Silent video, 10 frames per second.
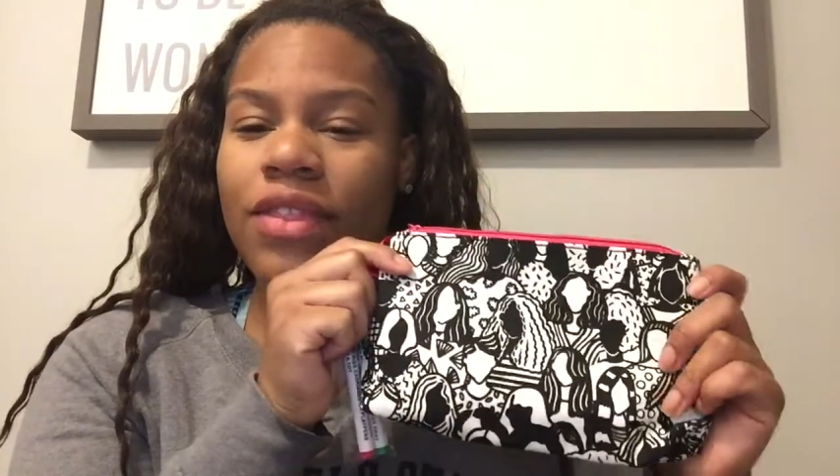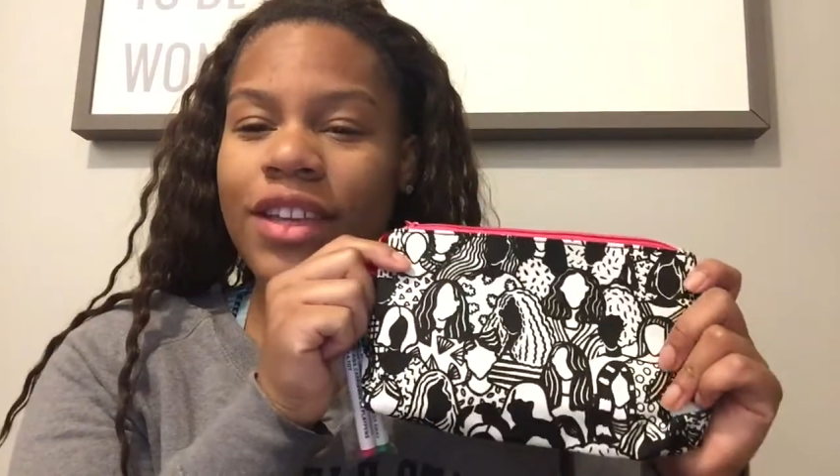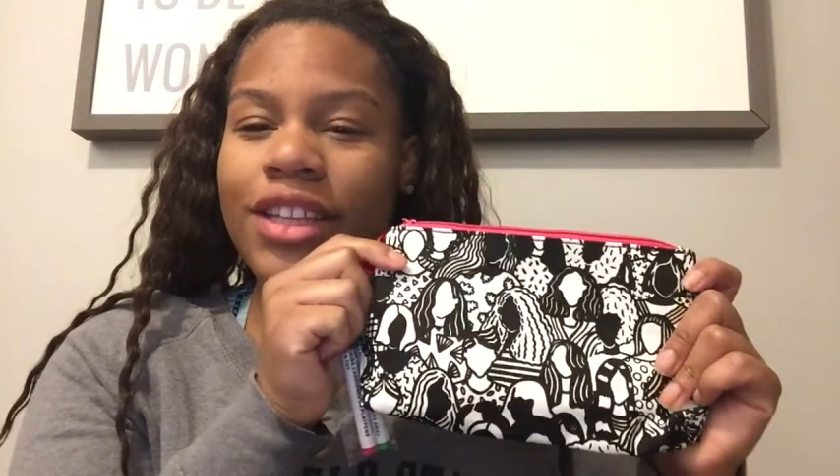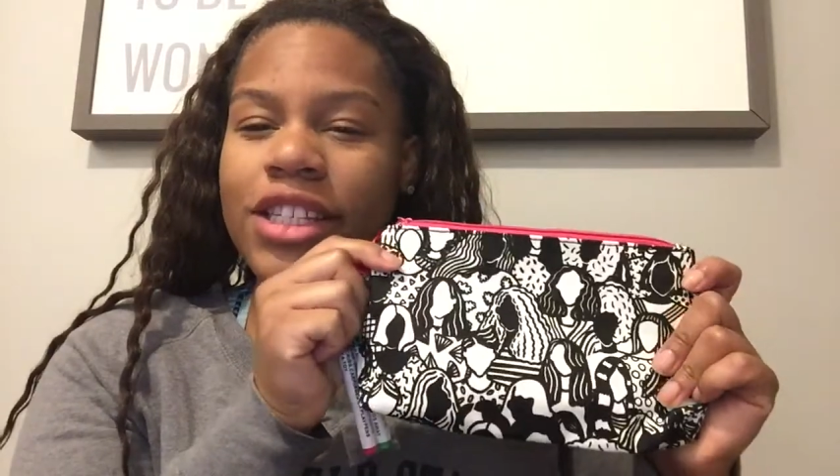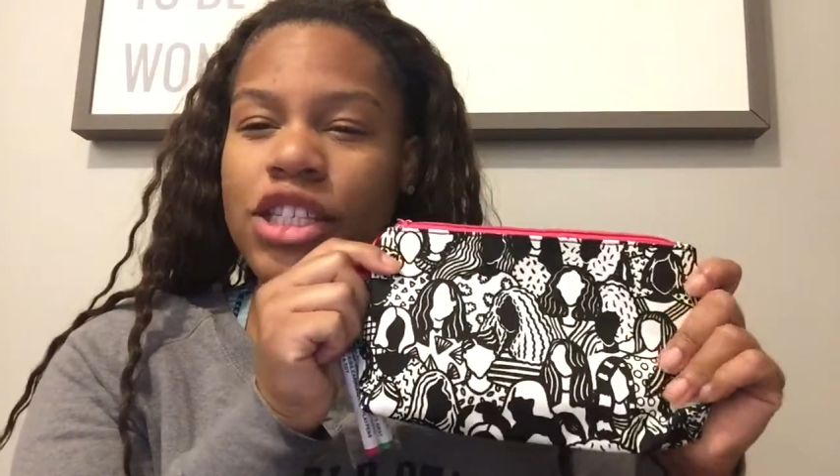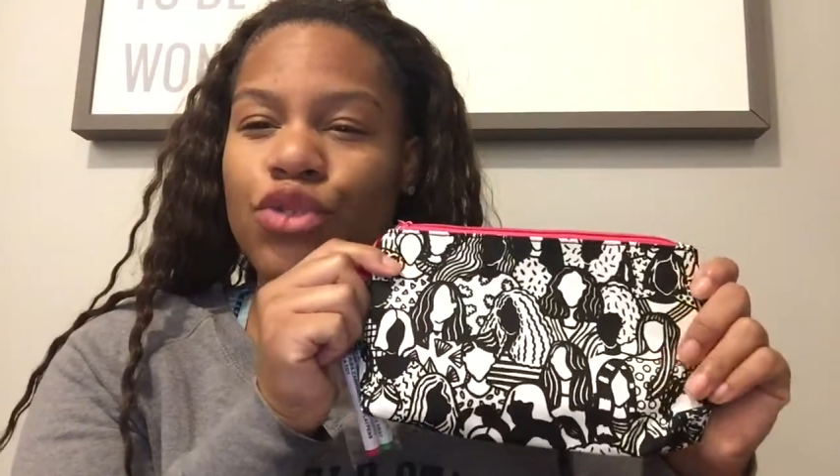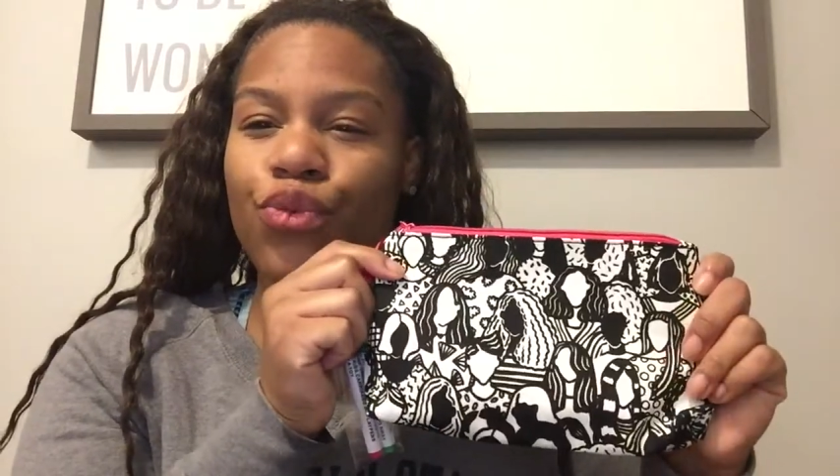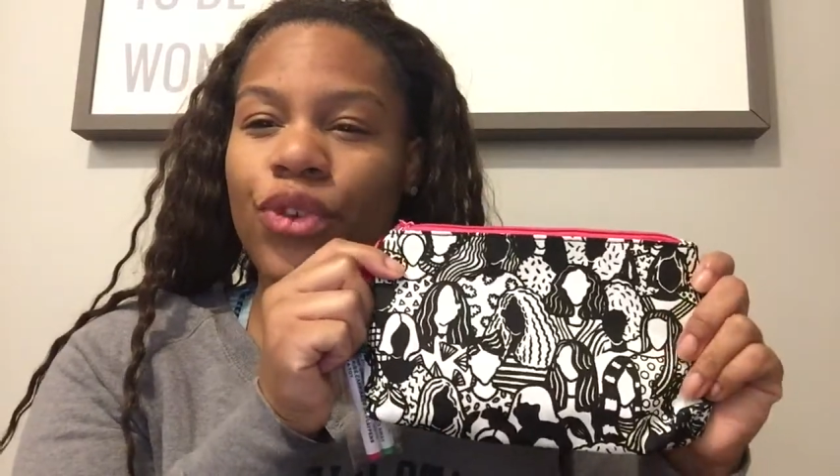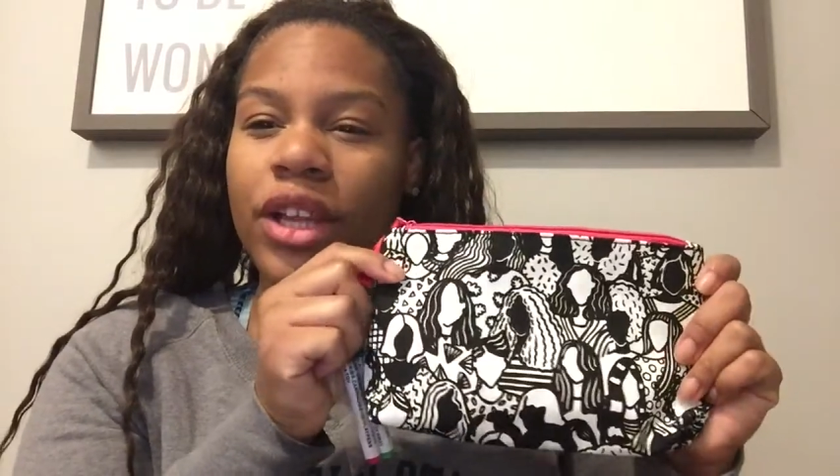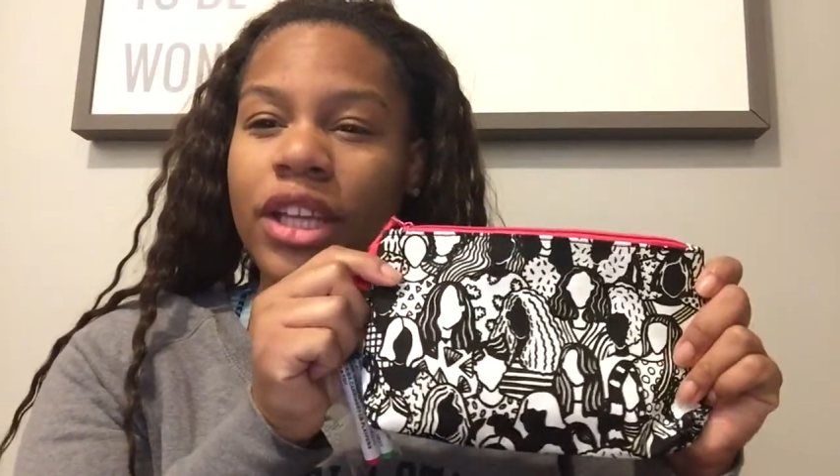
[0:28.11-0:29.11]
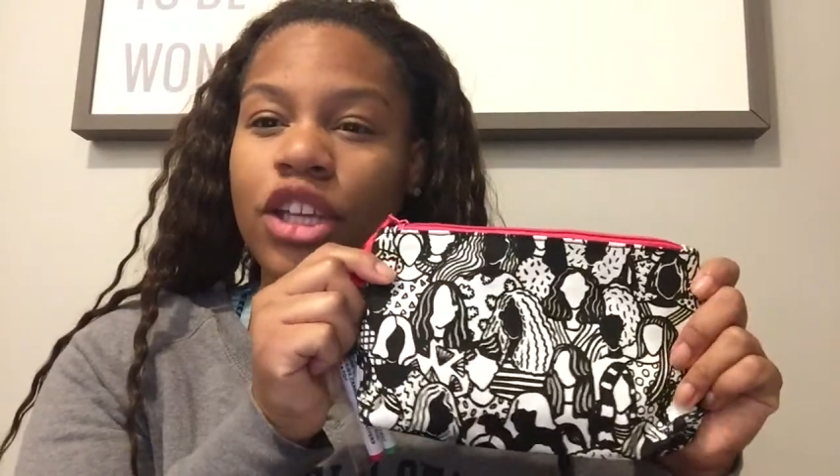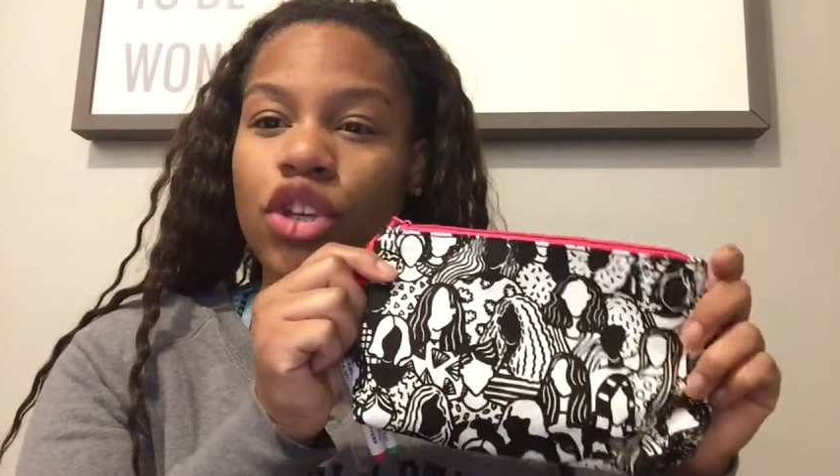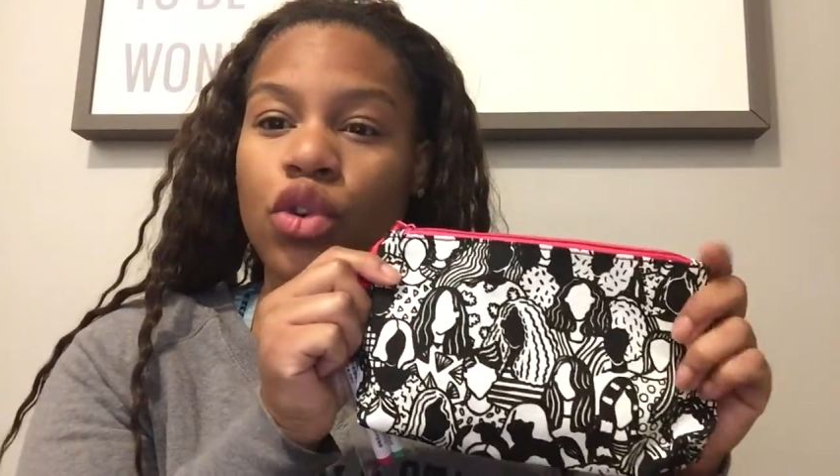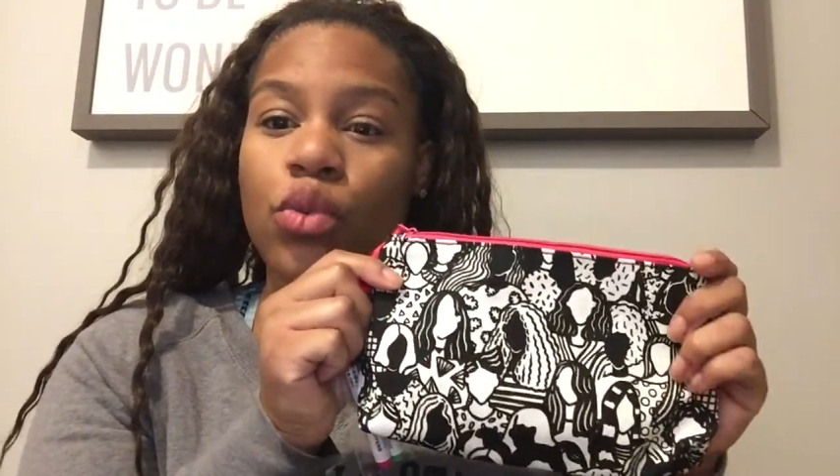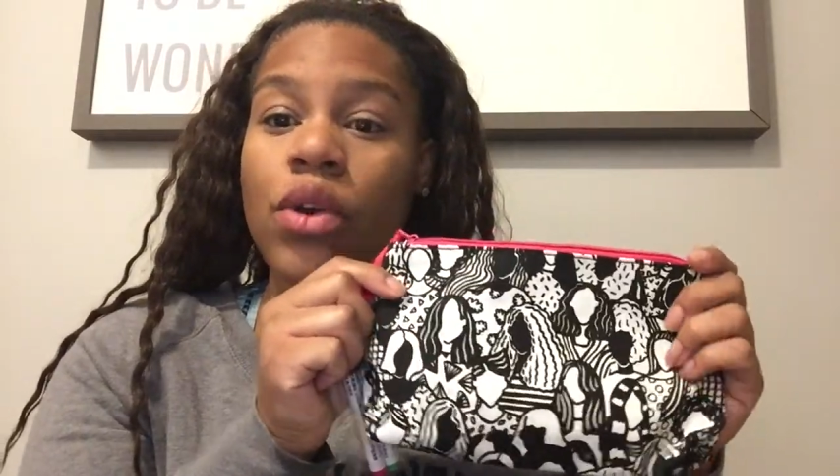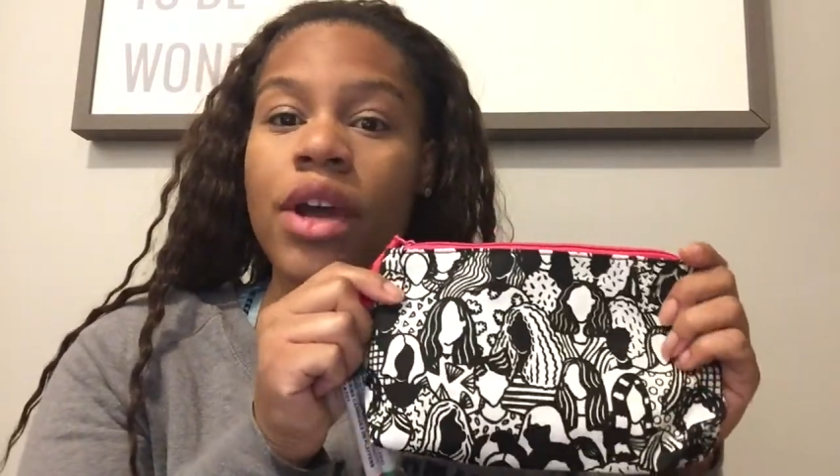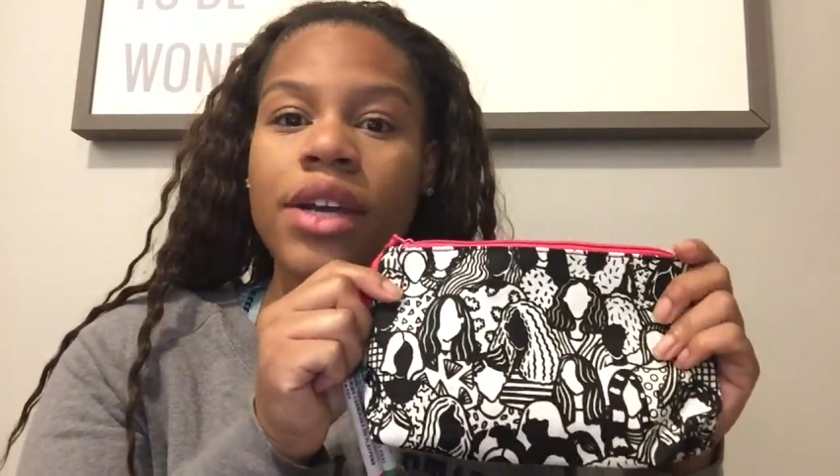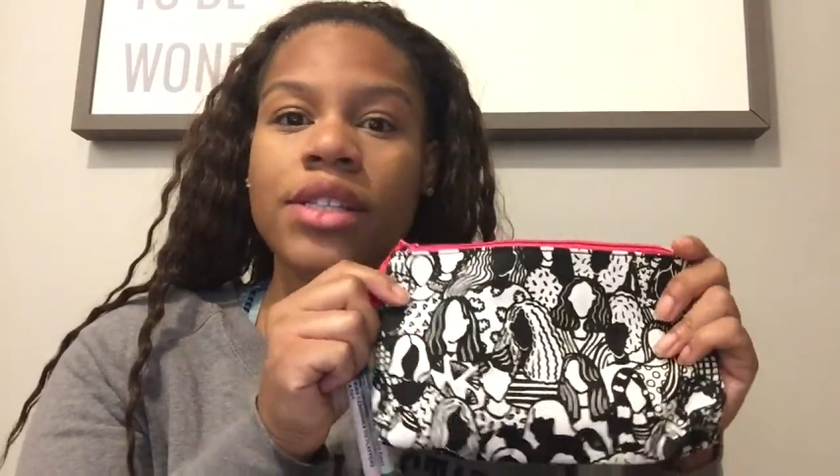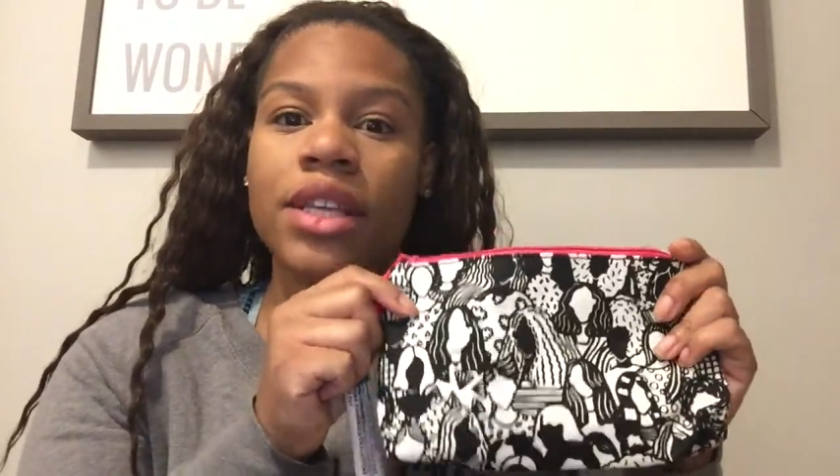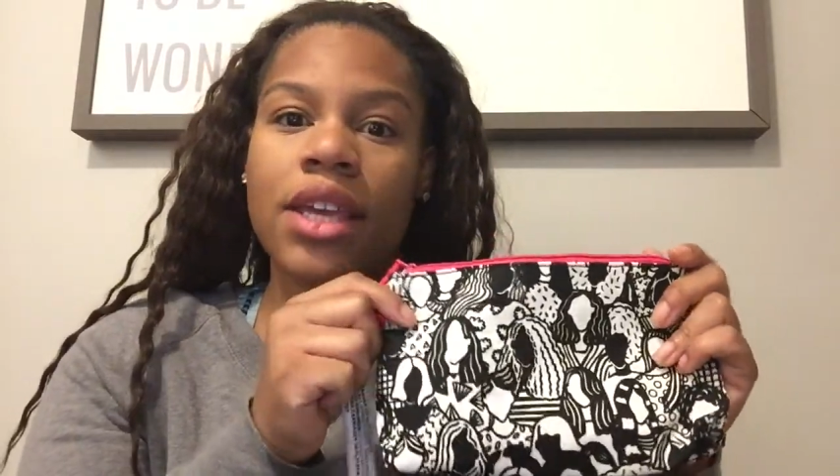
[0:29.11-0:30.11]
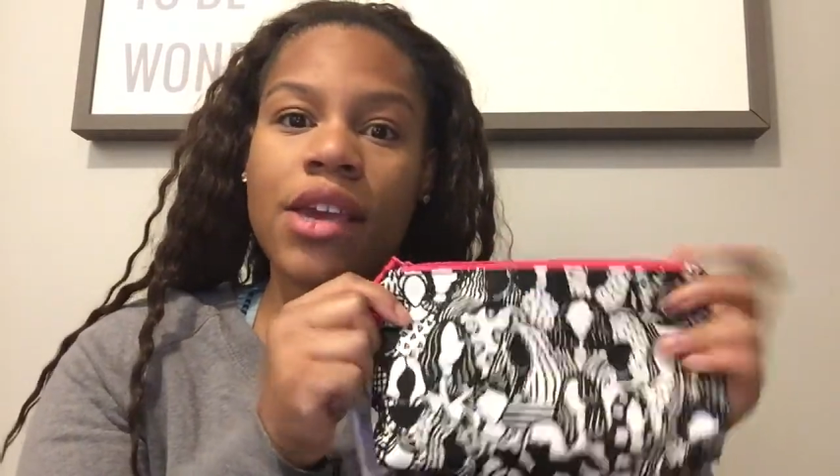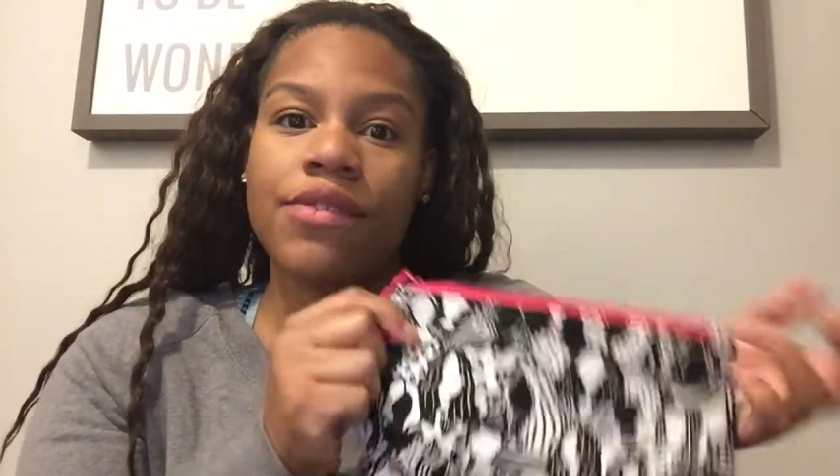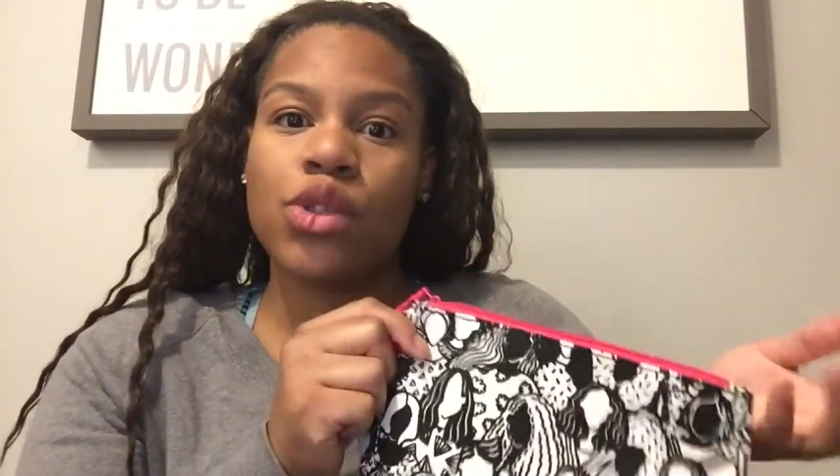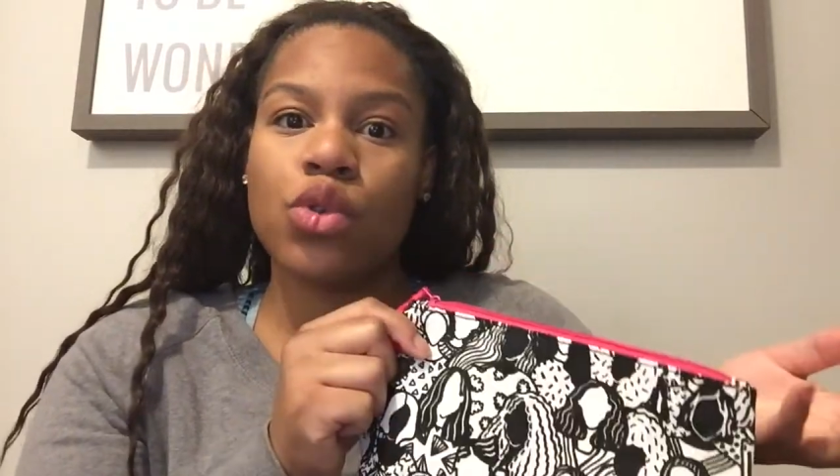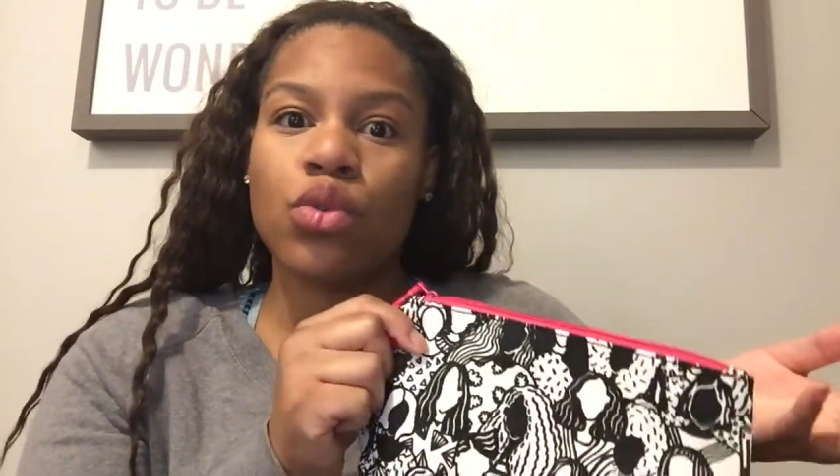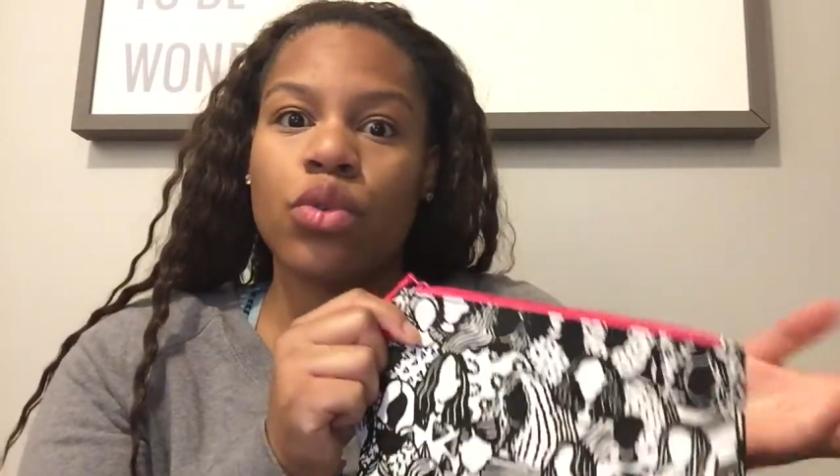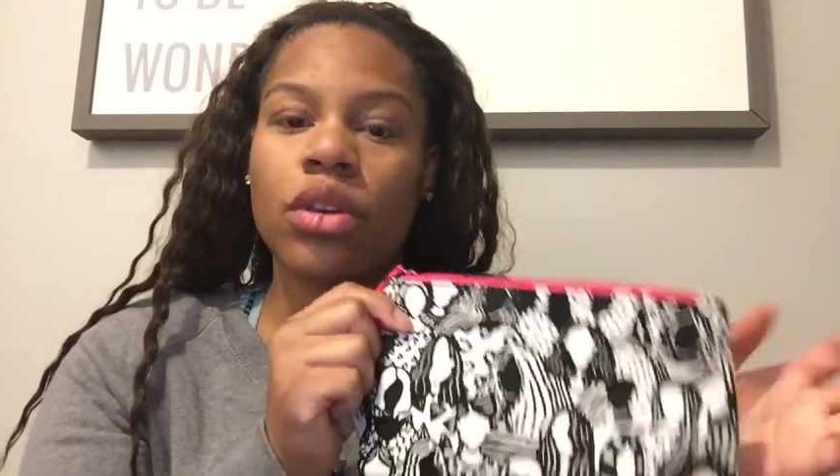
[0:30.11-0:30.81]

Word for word: think this is really cute to give to